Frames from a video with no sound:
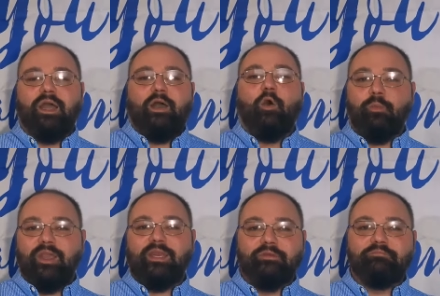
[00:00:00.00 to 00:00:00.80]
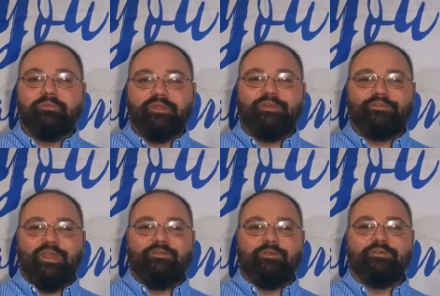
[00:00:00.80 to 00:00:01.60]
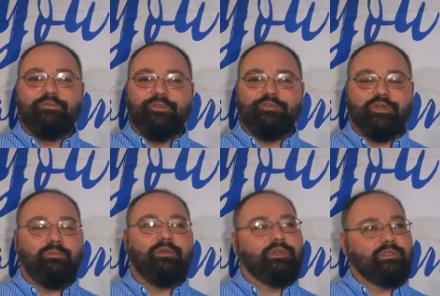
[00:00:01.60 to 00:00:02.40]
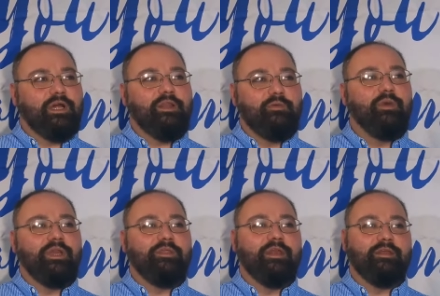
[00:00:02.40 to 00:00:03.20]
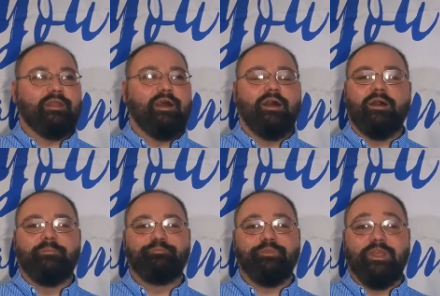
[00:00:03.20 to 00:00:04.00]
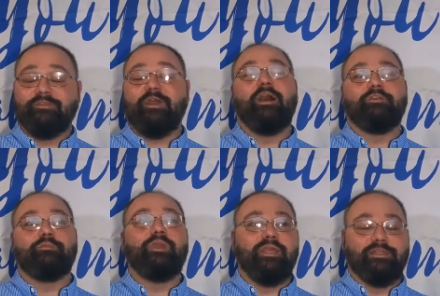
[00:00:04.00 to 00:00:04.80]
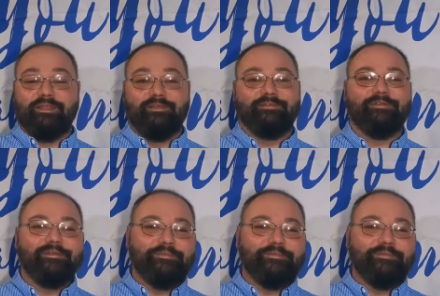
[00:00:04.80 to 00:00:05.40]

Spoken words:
I hope I can save you some of the trouble and a lot of the money that it's cost me, at least.